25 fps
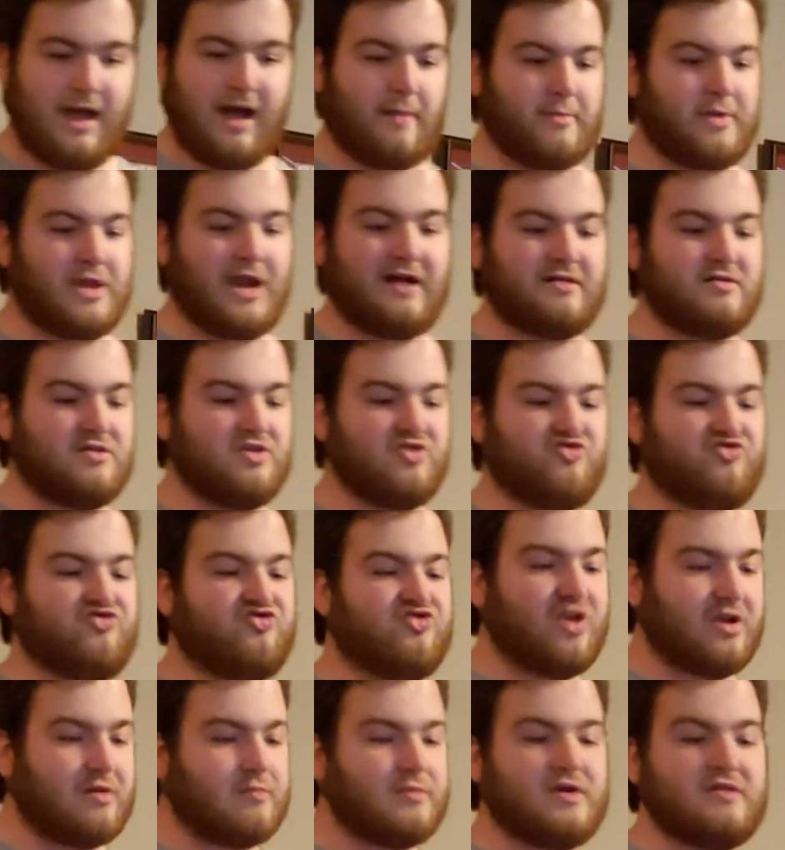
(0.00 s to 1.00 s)
I mean, I
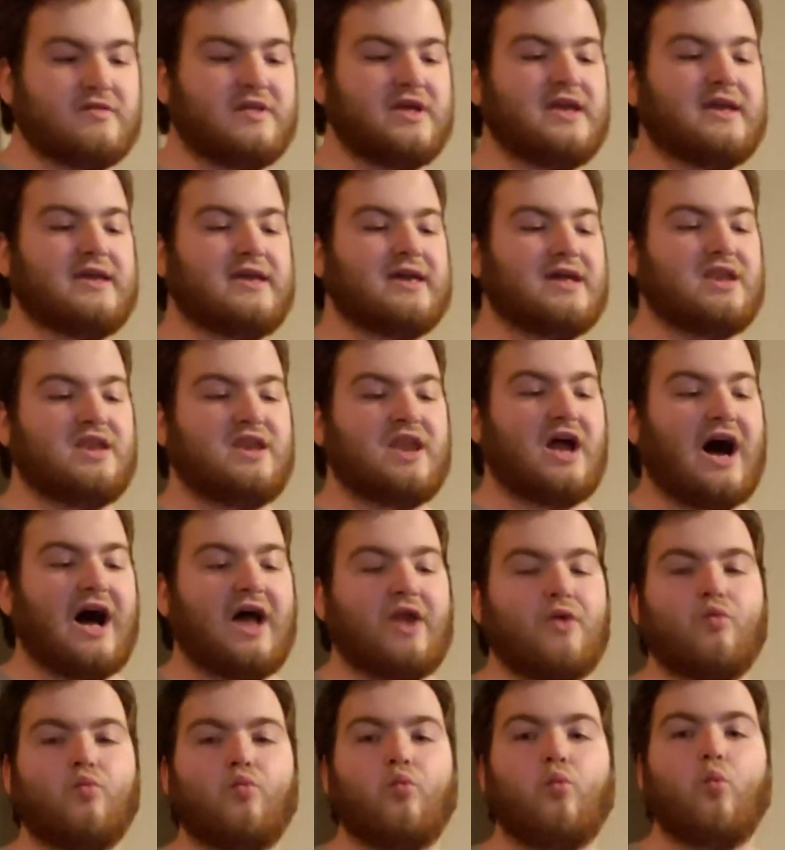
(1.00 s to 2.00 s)
legitimately
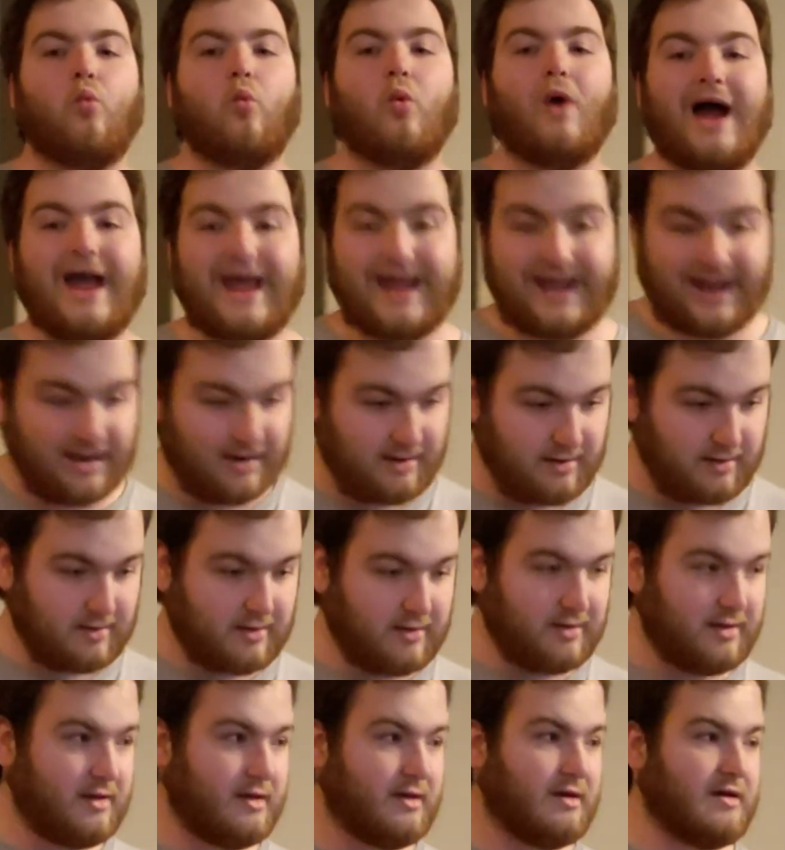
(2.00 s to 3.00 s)
cannot wait
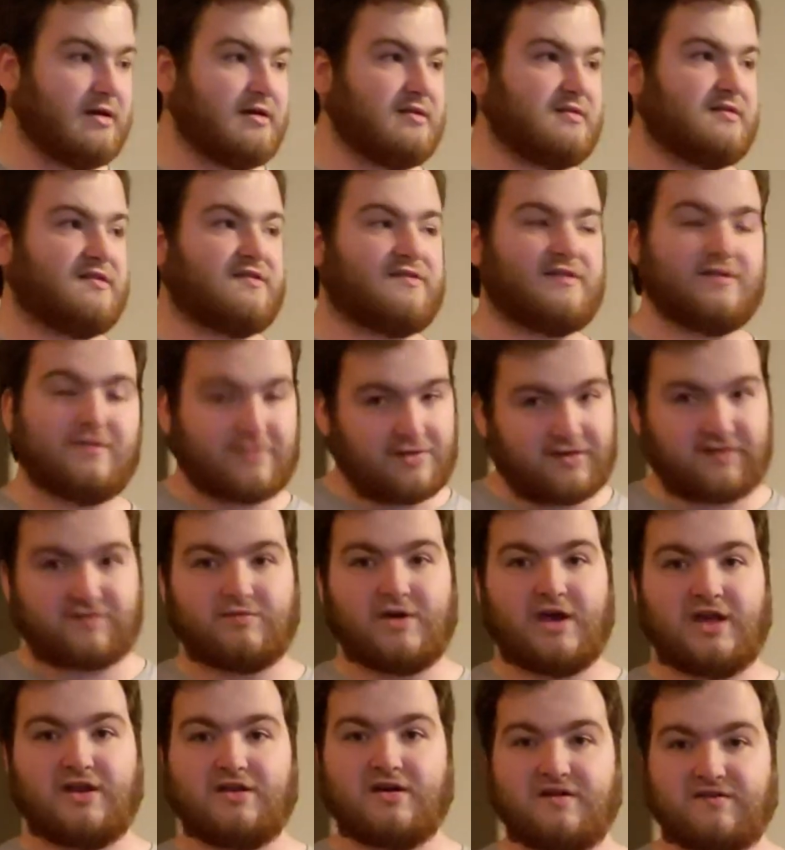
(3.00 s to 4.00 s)
to see what this
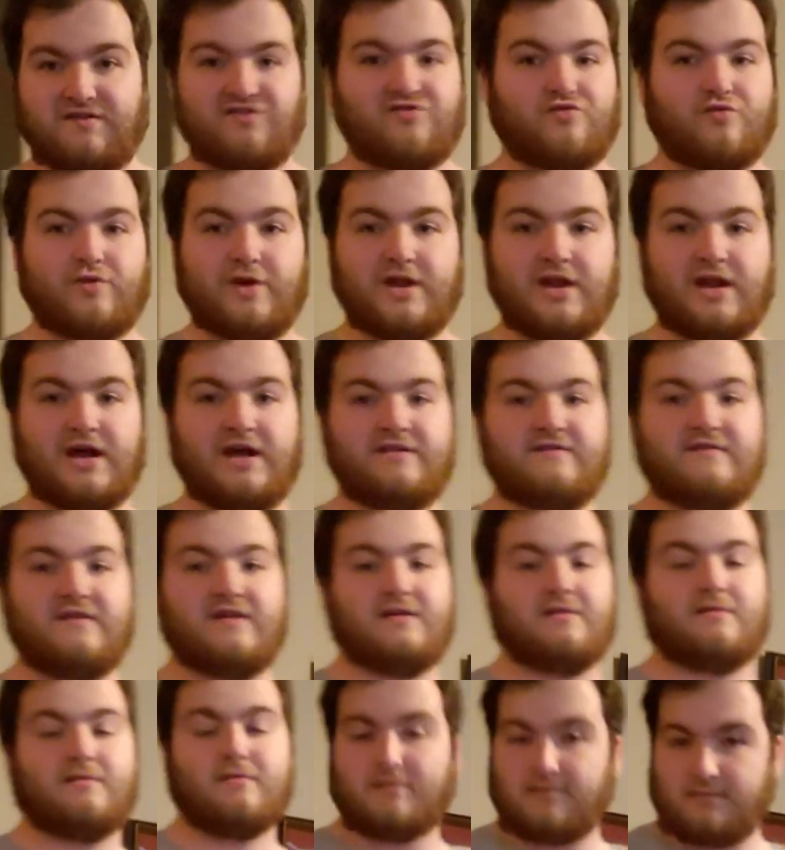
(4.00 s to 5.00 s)
man does in
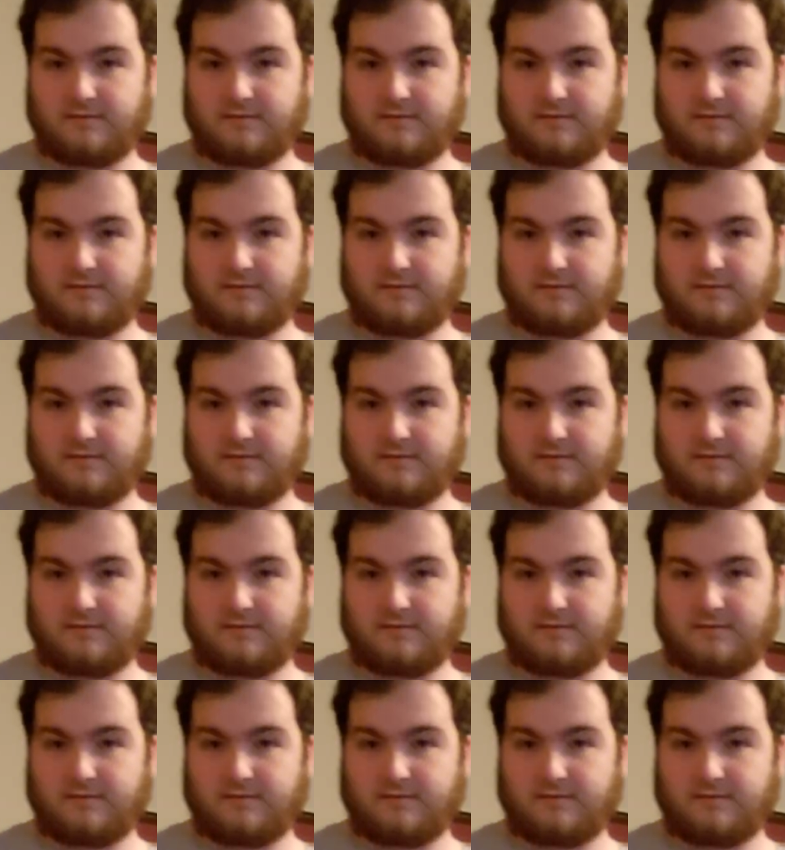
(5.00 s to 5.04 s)
2019.